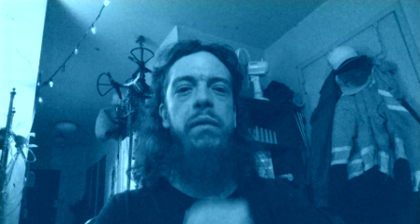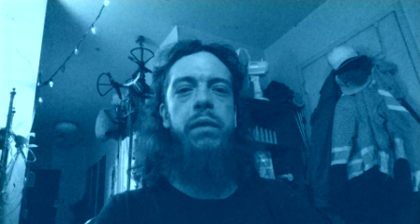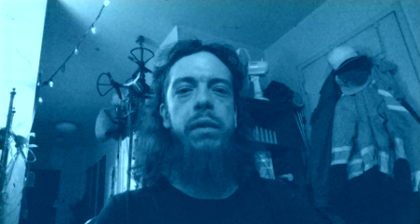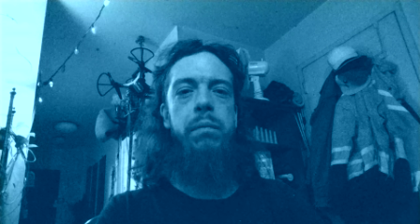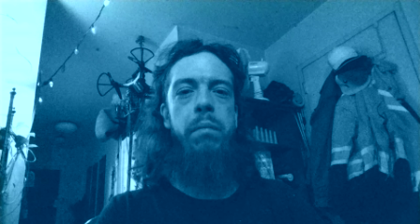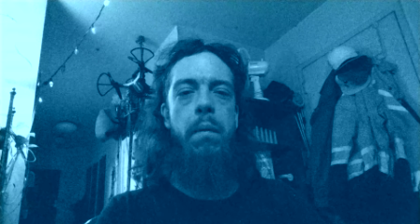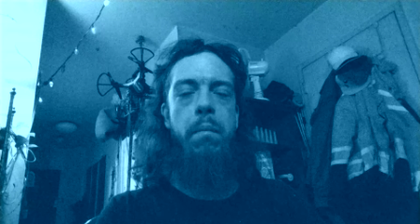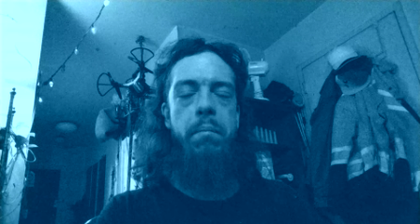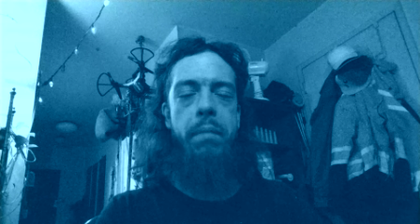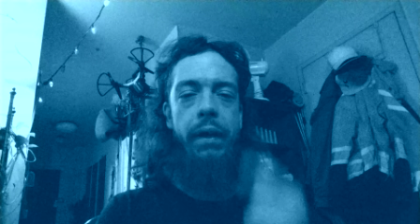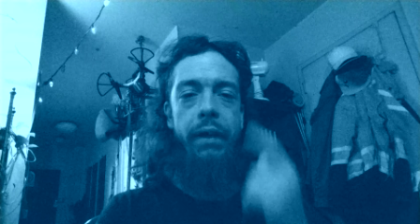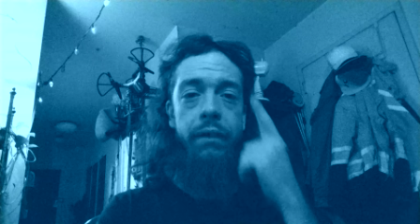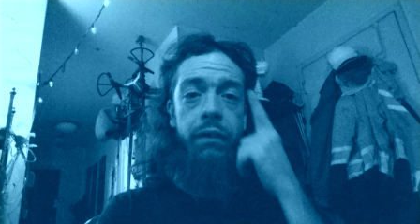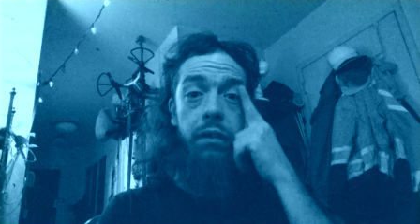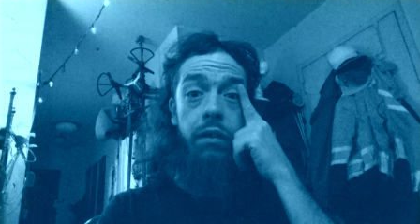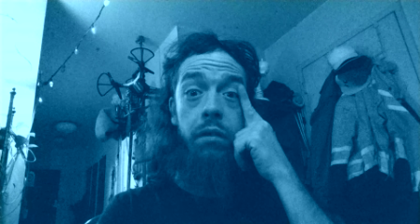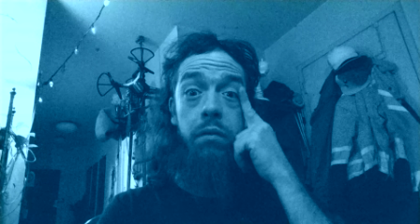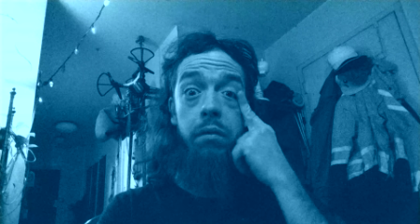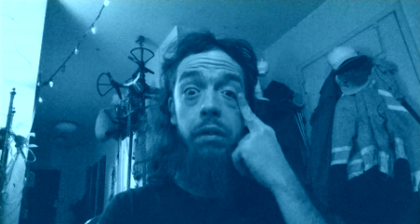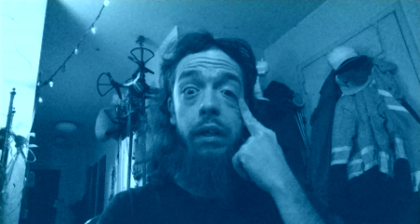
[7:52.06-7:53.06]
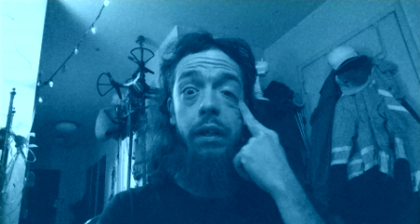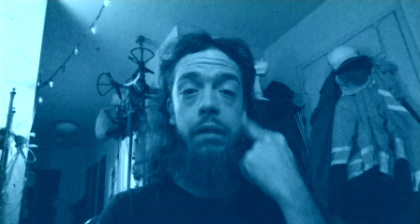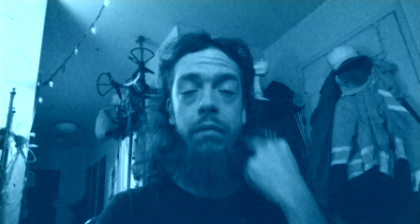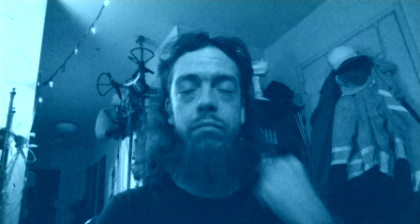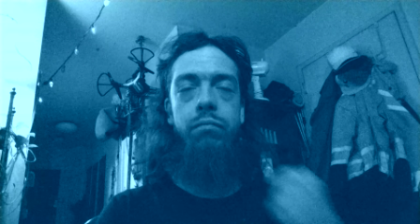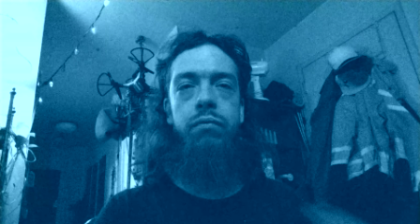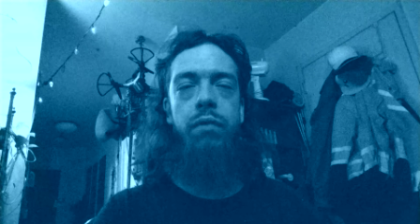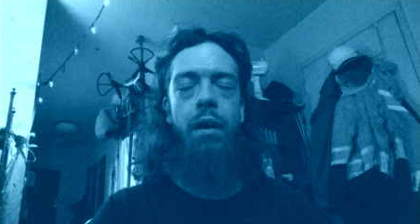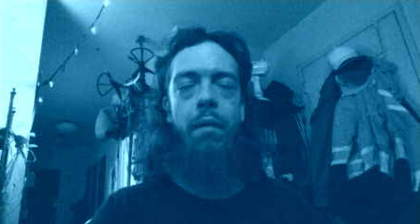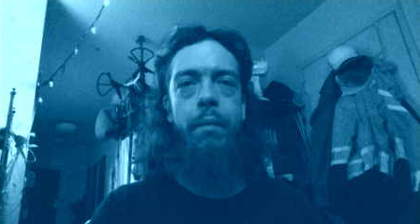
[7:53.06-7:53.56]
would have been better. Would
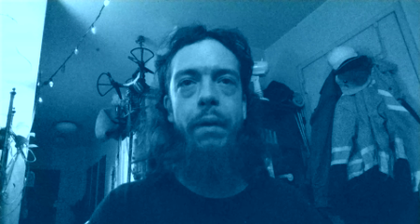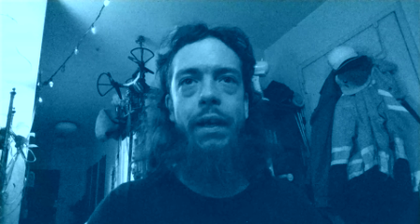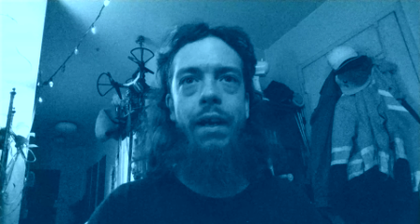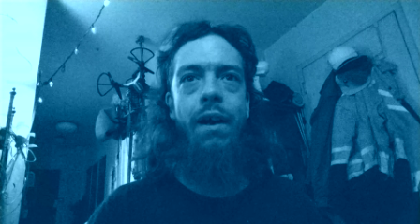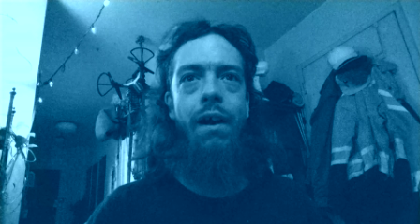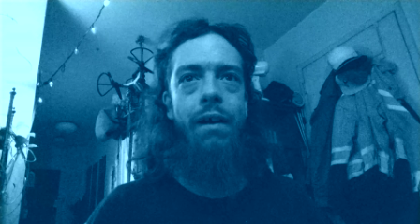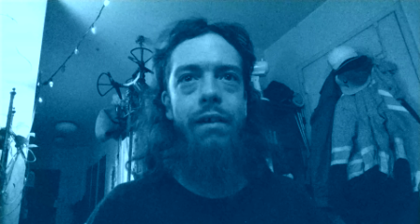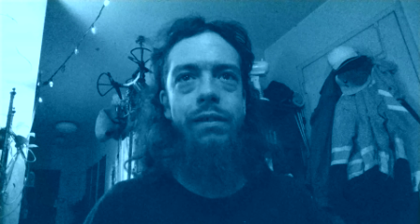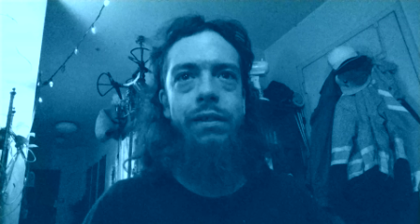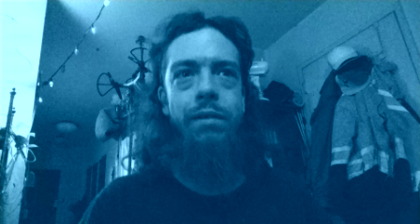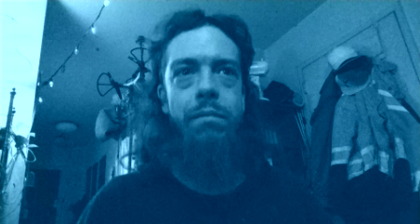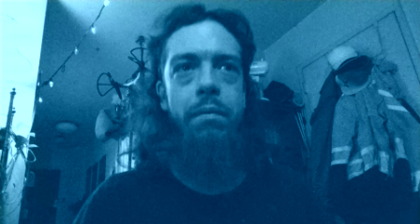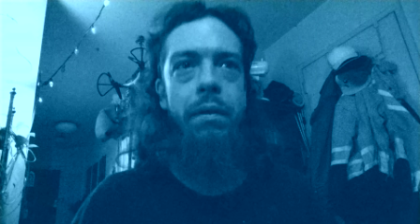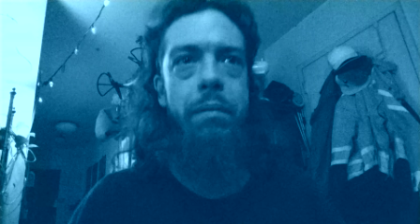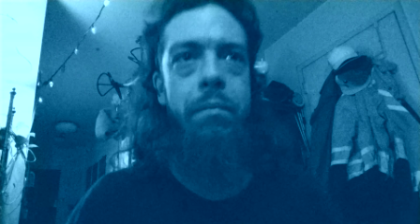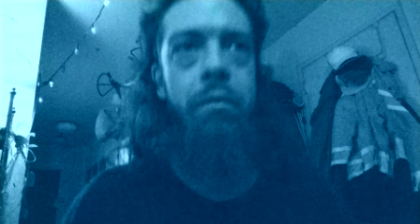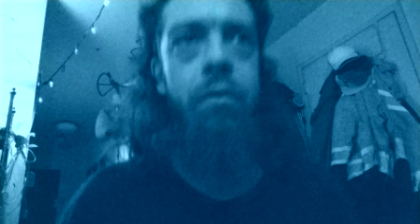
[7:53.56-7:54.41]
have probably cost a bit